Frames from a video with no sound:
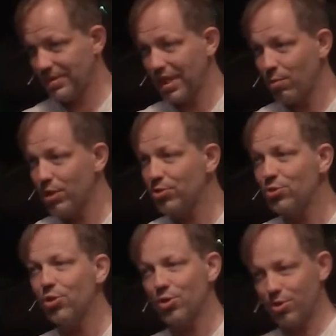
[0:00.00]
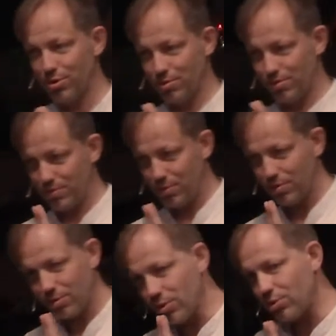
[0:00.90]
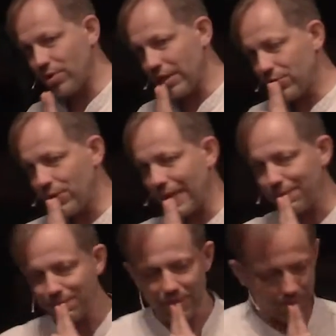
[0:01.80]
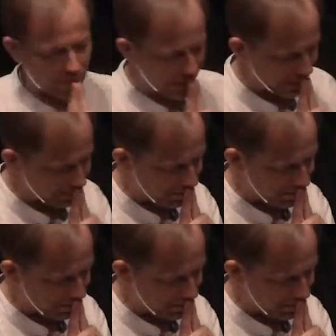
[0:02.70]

that I want to talk to today, this morning.